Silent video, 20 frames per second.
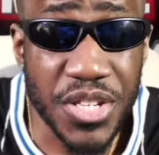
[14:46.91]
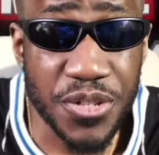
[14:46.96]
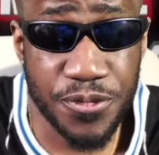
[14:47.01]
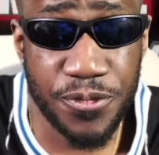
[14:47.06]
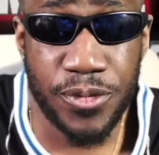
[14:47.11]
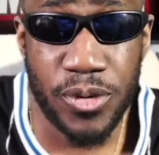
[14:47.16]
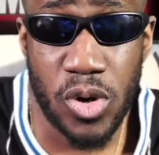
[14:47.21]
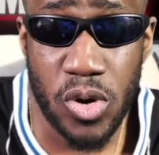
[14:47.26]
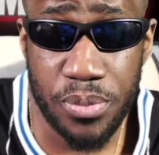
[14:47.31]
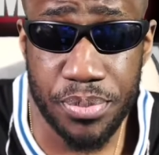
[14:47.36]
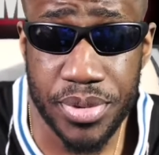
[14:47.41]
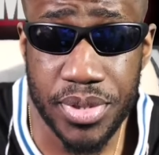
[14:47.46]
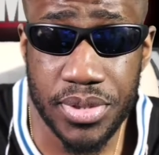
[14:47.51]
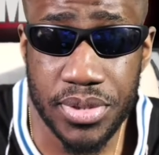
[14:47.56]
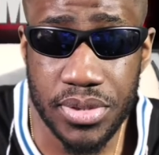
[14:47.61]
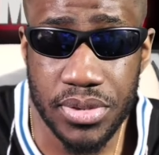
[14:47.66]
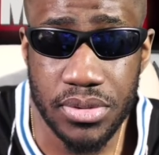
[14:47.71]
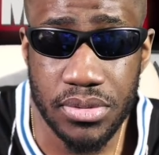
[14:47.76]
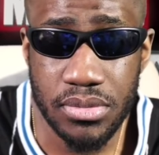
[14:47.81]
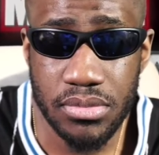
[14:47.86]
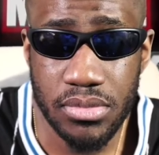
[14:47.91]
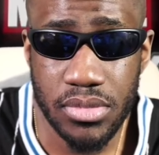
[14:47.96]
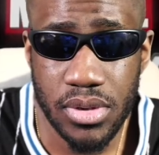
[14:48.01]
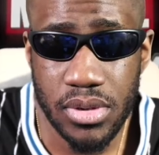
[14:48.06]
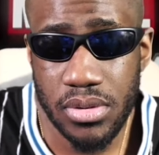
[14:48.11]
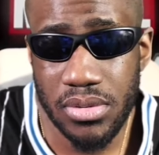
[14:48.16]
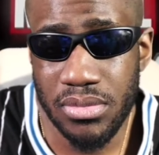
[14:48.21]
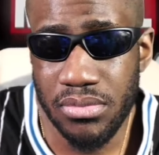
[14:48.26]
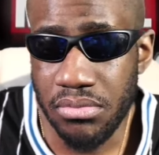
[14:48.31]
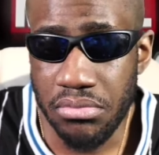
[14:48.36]
flops,
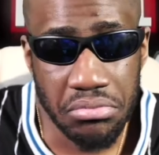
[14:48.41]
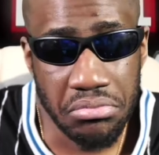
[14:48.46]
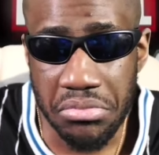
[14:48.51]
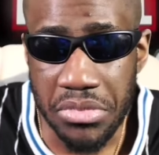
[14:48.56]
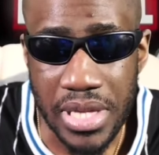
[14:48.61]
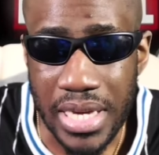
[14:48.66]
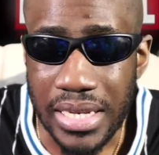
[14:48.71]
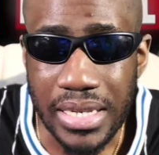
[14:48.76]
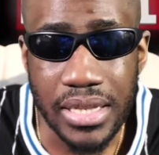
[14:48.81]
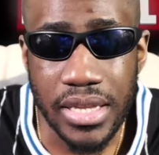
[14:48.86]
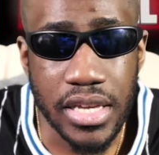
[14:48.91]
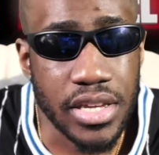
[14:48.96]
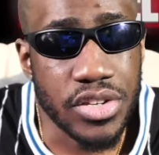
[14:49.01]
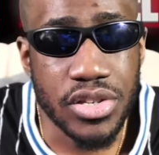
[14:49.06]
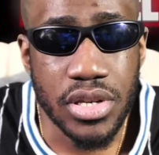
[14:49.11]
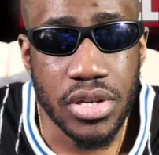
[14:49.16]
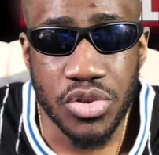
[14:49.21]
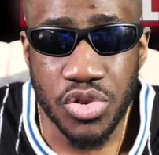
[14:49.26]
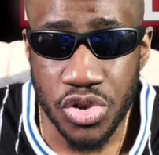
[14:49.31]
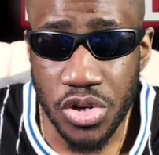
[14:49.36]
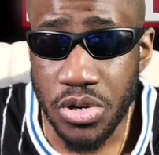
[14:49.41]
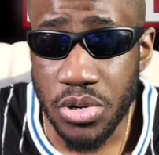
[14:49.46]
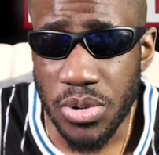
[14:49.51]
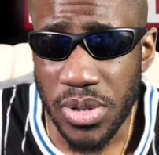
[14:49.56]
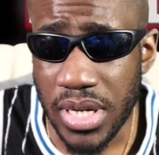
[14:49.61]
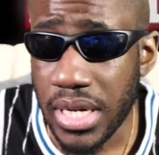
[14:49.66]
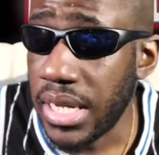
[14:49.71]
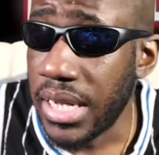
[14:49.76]
then they're screwed.